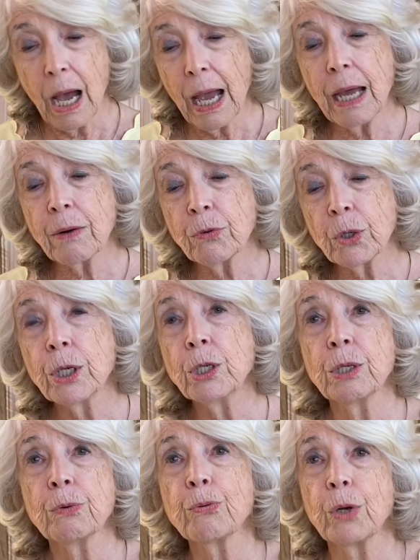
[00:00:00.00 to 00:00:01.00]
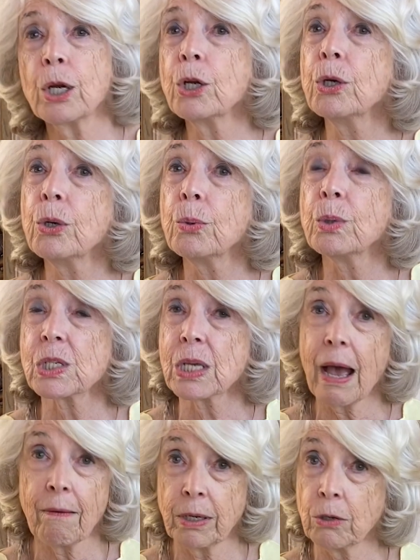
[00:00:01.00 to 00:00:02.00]
I had a very dear friend who was
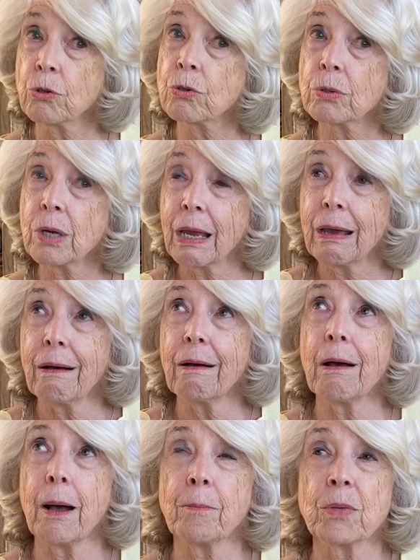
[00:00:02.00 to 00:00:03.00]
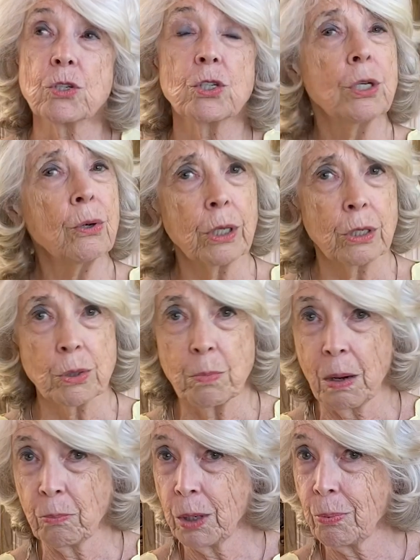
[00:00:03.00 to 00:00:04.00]
having serious
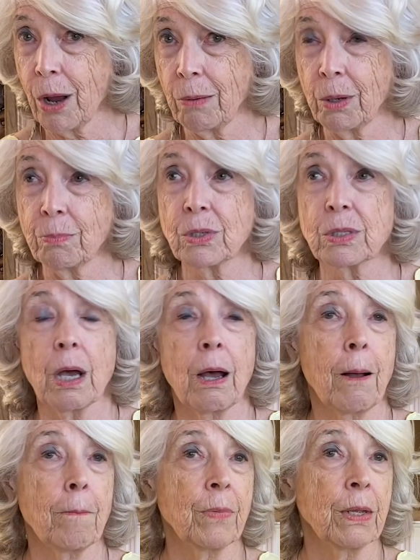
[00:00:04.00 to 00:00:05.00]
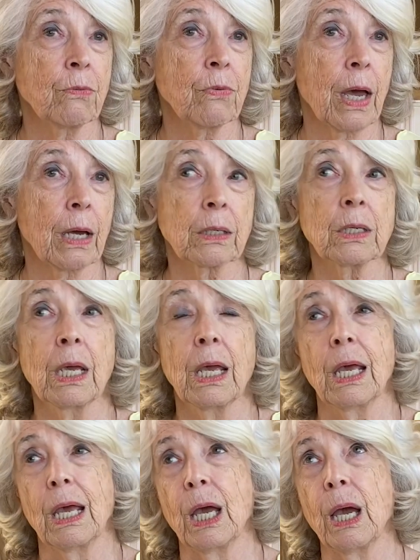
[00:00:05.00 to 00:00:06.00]
memory problems. In fact,
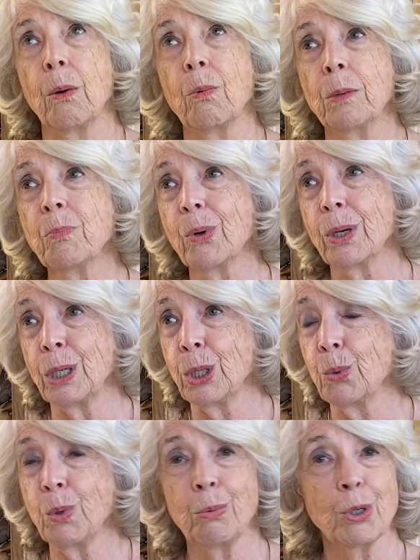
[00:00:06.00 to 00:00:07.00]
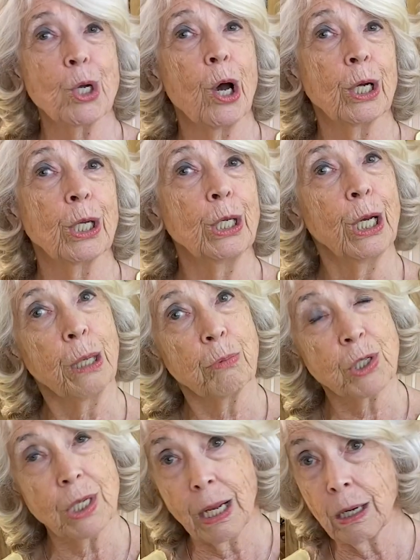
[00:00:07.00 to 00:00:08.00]
at one point we were talking and he was
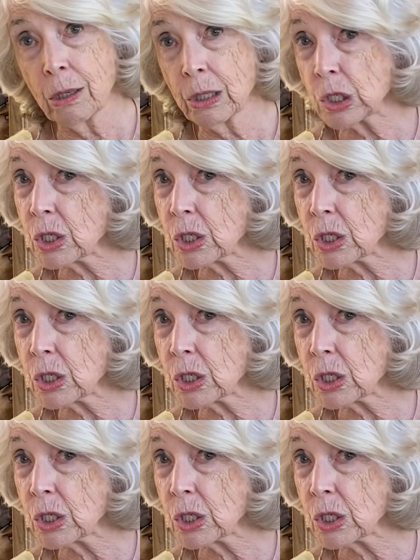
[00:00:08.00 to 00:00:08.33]
standing on the